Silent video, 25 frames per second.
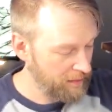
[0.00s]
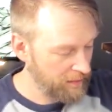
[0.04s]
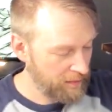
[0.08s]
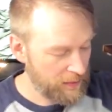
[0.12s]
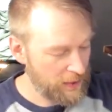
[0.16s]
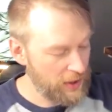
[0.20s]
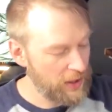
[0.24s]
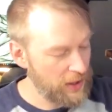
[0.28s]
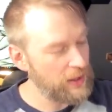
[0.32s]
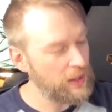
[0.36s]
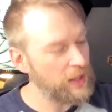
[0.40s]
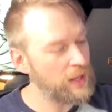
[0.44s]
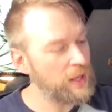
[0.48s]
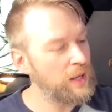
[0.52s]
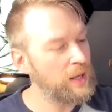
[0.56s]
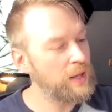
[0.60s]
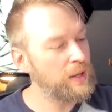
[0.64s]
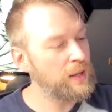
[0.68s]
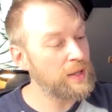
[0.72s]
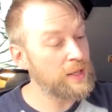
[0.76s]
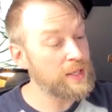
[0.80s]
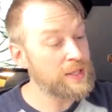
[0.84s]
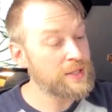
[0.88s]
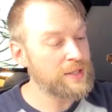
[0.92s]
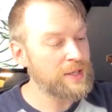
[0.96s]
And
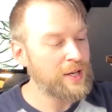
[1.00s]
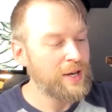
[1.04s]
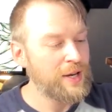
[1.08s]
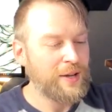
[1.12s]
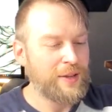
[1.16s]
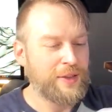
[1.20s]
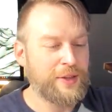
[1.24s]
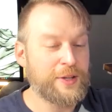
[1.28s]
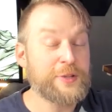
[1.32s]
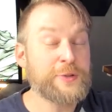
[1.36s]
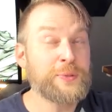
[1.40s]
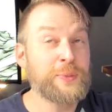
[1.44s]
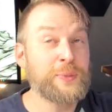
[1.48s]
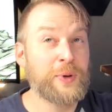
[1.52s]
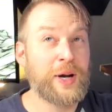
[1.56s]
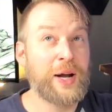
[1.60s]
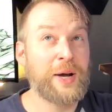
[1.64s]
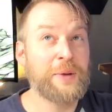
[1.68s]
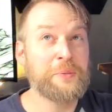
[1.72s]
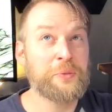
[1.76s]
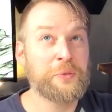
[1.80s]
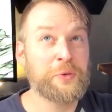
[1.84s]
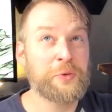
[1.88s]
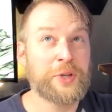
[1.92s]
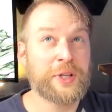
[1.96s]
then this one
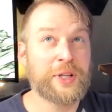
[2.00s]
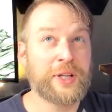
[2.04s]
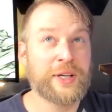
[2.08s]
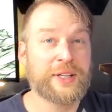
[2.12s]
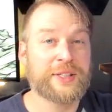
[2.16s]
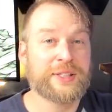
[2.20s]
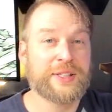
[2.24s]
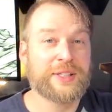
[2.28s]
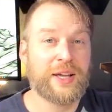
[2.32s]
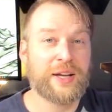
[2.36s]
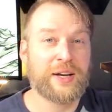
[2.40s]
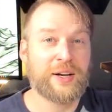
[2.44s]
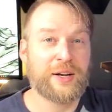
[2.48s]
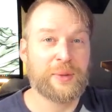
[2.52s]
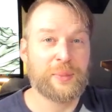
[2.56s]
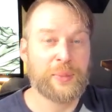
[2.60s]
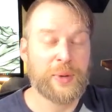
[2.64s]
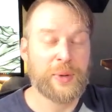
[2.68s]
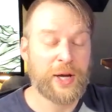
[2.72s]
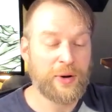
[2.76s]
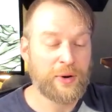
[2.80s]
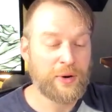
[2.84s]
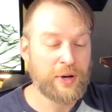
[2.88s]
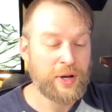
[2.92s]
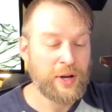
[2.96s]
I'm real excited
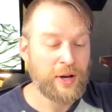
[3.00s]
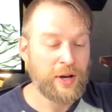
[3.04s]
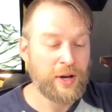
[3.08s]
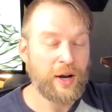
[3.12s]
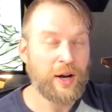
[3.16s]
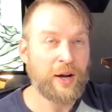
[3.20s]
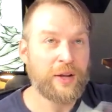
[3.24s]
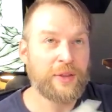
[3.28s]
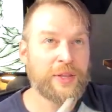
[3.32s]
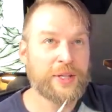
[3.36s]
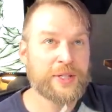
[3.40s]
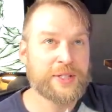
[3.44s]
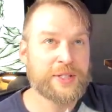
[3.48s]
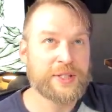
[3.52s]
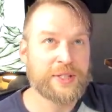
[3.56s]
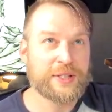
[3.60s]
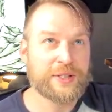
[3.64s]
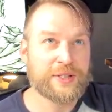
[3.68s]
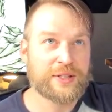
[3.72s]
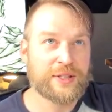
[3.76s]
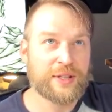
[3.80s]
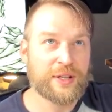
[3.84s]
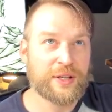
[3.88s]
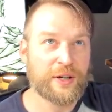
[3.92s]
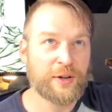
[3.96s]
about. This
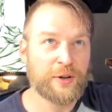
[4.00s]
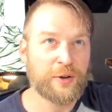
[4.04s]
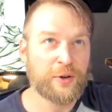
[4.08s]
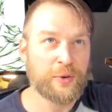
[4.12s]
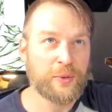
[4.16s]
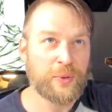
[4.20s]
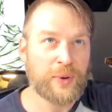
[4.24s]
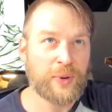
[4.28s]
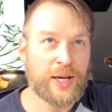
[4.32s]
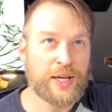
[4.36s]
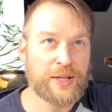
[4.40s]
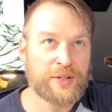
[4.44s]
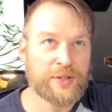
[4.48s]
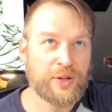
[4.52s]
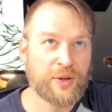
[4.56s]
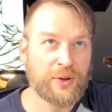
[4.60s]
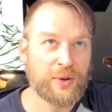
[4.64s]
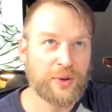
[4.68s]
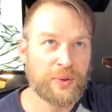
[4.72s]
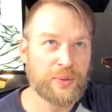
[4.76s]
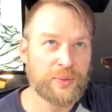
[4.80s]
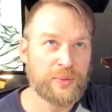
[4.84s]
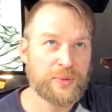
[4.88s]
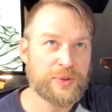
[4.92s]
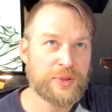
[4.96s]
is their gray
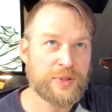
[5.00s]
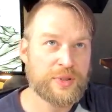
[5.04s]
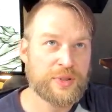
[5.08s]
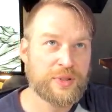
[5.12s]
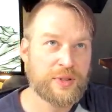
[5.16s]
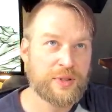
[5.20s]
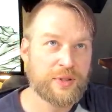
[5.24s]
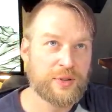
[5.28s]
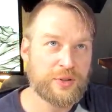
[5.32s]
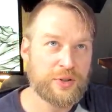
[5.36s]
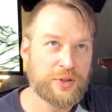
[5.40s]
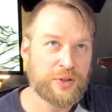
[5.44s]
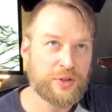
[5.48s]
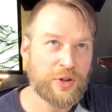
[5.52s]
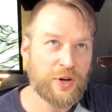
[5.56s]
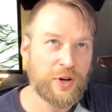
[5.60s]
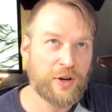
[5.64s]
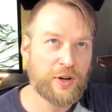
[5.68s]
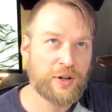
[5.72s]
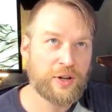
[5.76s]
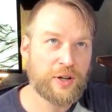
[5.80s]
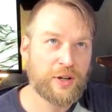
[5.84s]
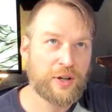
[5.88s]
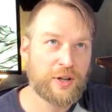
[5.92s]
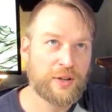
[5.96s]
tones. There's a
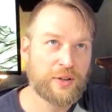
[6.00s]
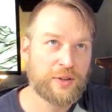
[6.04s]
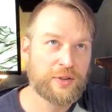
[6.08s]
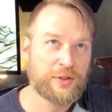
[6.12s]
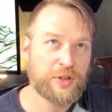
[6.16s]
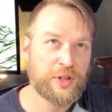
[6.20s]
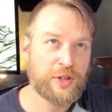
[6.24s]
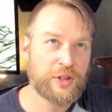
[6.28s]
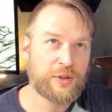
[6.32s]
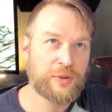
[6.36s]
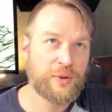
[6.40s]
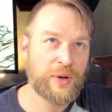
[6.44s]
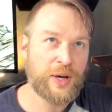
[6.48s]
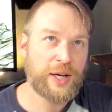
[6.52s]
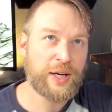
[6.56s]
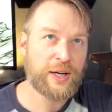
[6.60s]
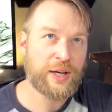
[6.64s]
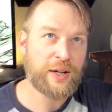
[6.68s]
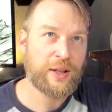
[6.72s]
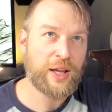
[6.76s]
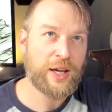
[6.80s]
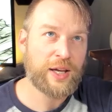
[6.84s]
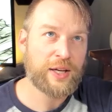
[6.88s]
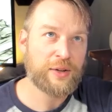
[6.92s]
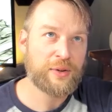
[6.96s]
dark gray and a
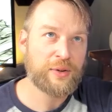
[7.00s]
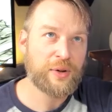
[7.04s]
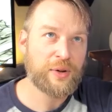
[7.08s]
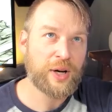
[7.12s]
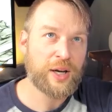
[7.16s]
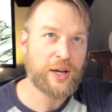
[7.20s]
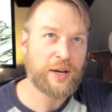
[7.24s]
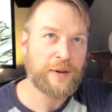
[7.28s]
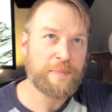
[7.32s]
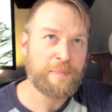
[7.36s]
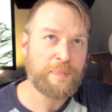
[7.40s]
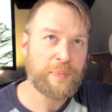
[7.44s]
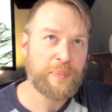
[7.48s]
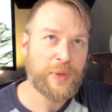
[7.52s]
light gray.